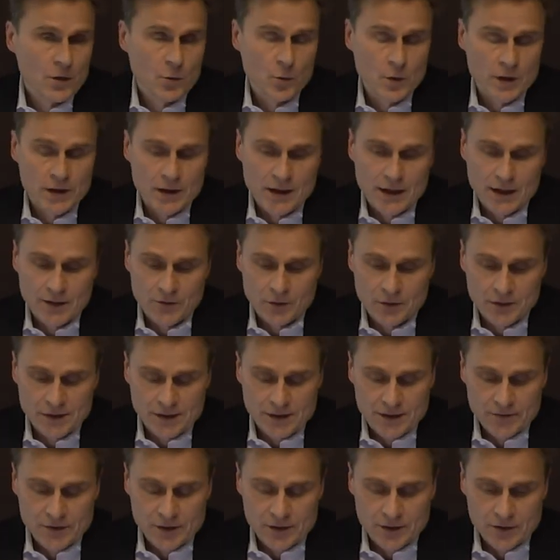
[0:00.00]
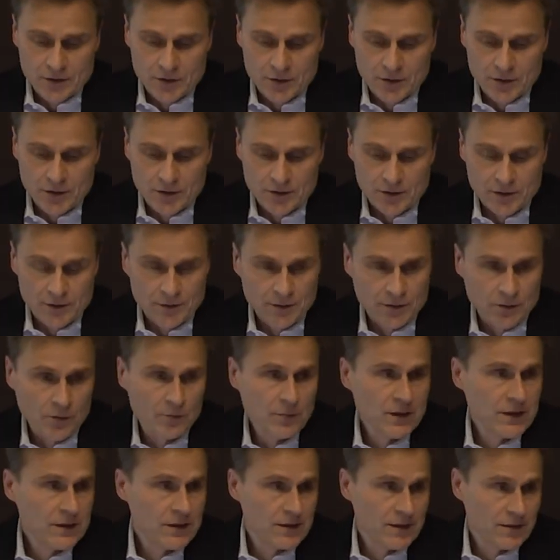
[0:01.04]
When I was giving a talk on a
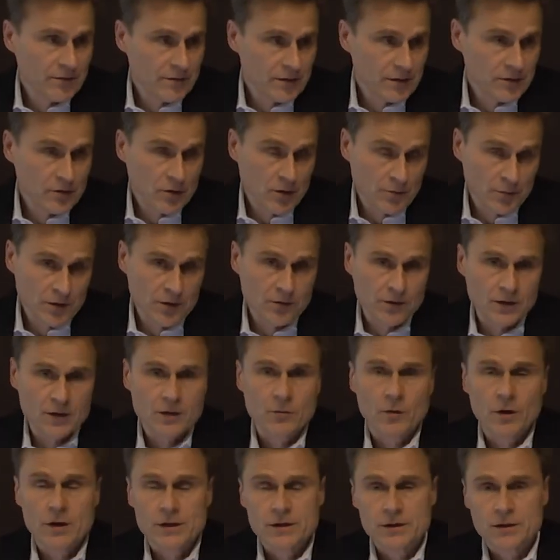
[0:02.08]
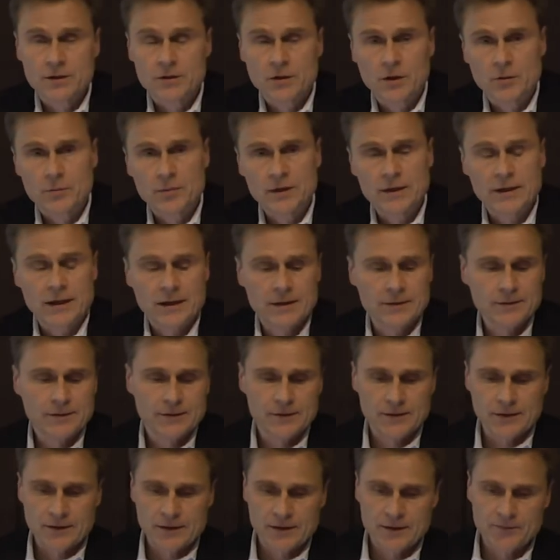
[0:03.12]
completely different topic, on a quality topic at
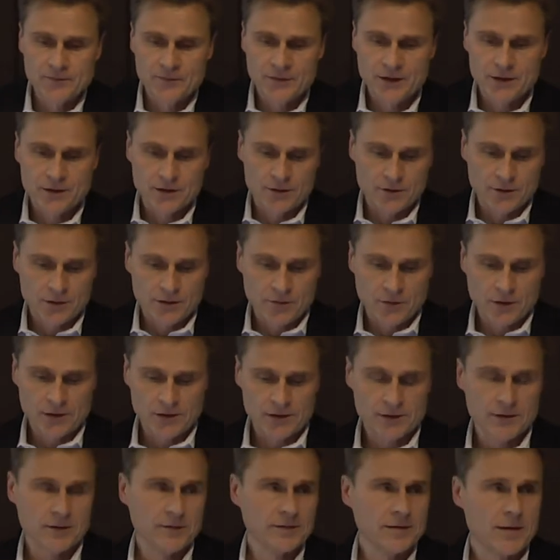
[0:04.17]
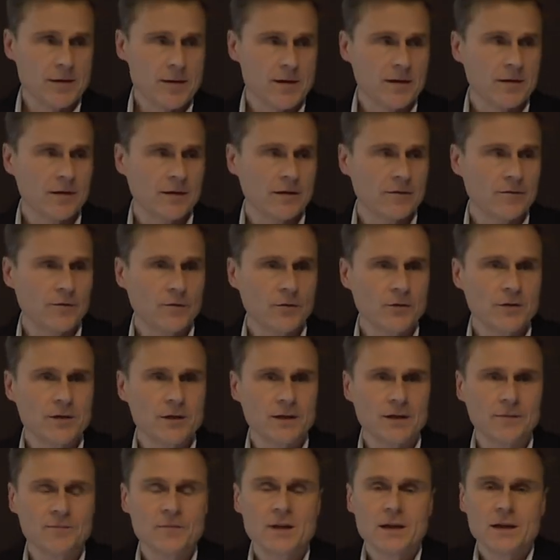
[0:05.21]
the University of Southern
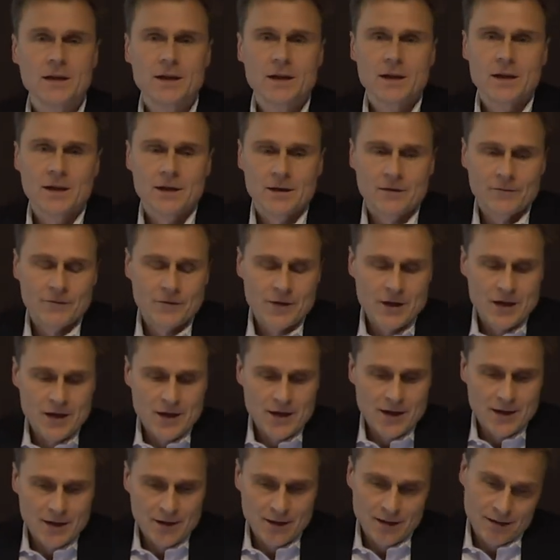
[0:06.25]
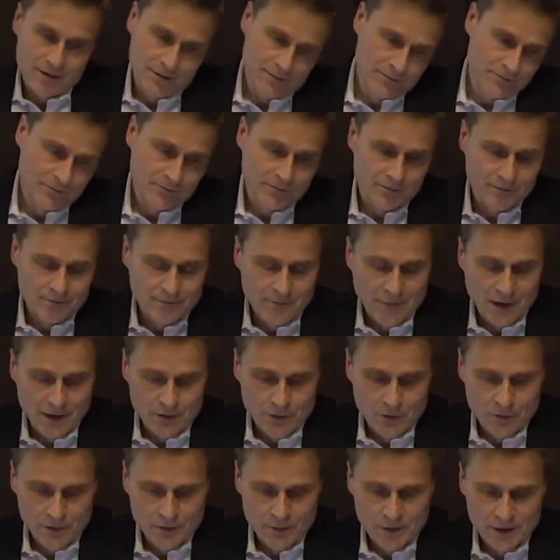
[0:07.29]
California, where um,
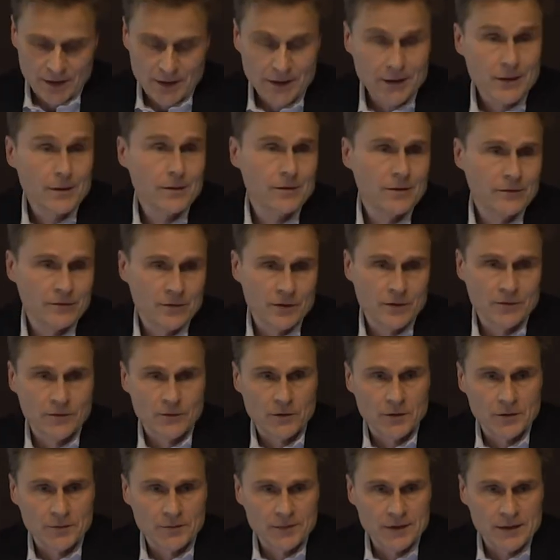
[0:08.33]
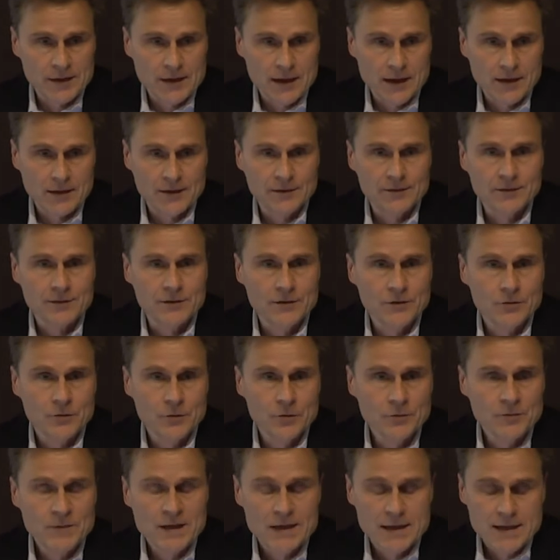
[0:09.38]
Rose Marie Christopher from the A S
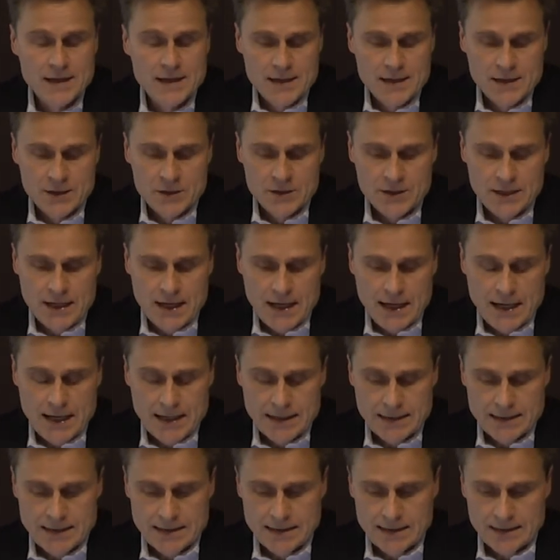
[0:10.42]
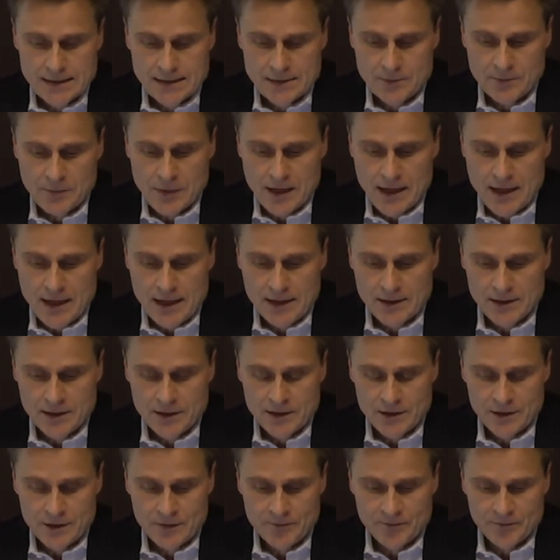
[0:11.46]
Q, she had uh,
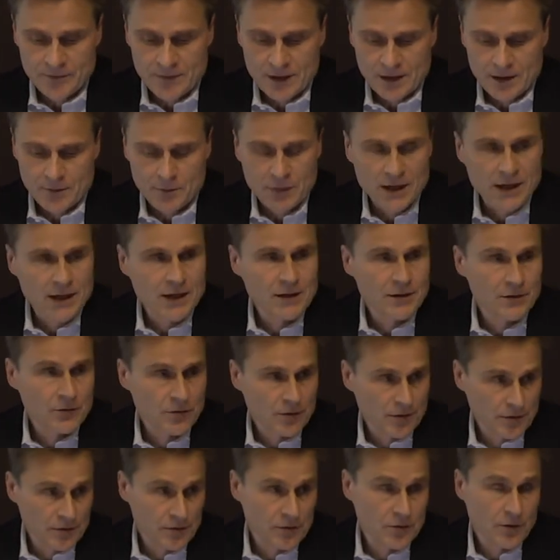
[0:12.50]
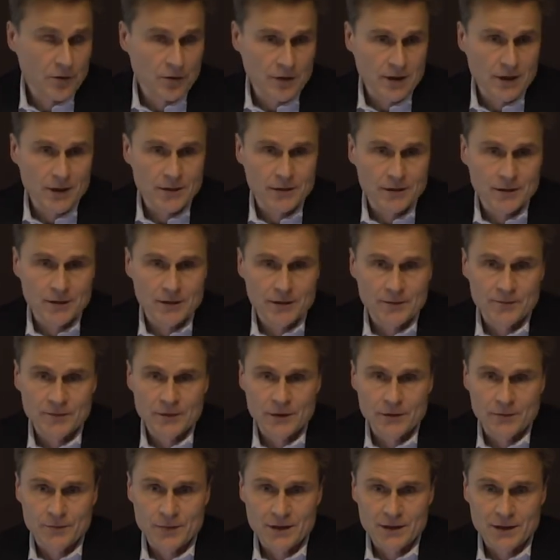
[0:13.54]
planned, uh, planned to also to organize a
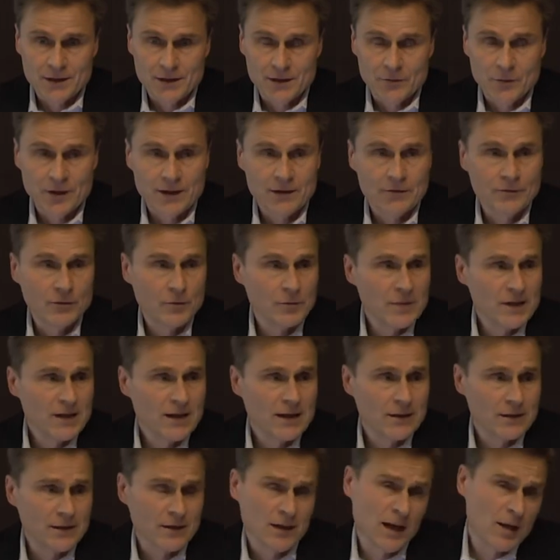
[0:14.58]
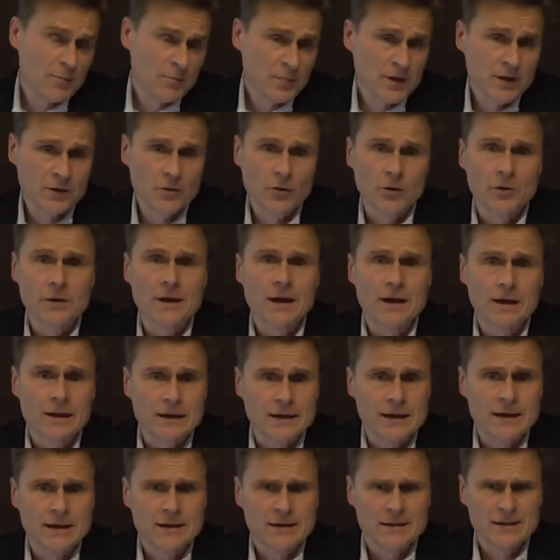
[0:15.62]
speaking event for me at a company called
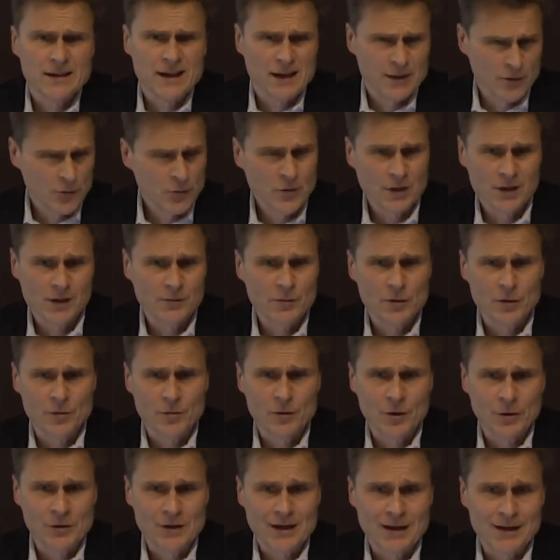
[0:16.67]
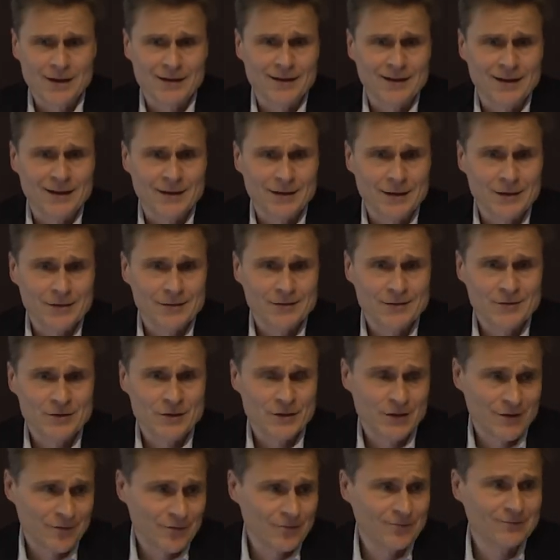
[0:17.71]
Allergan. Yeah, I knew a little bit about Allergan, and
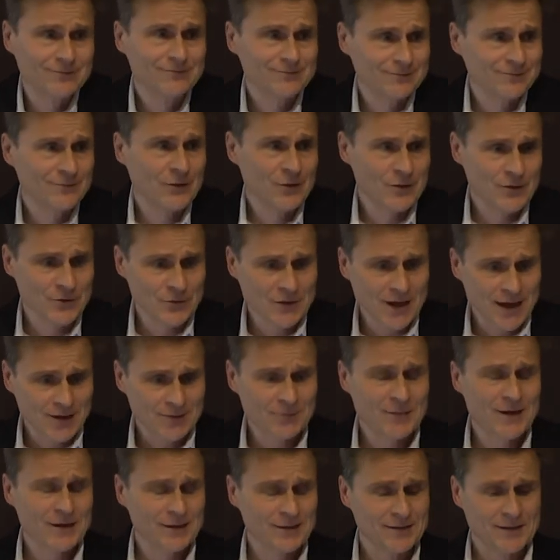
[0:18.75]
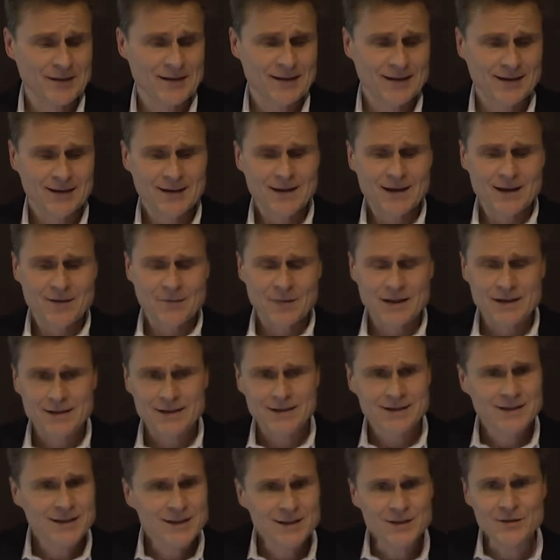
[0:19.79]
she wanted to get me there, but
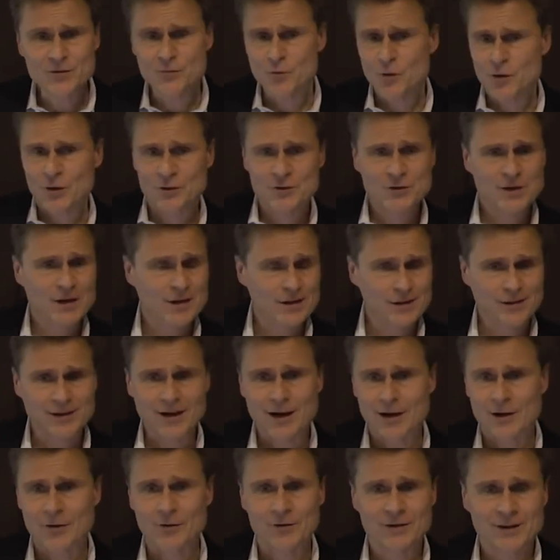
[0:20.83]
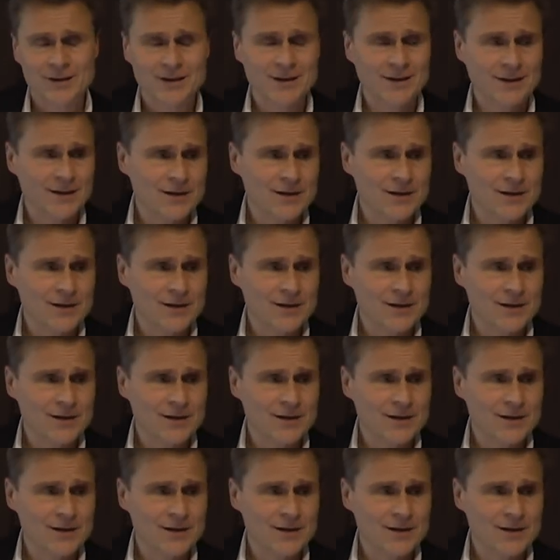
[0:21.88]
it didn't work just out.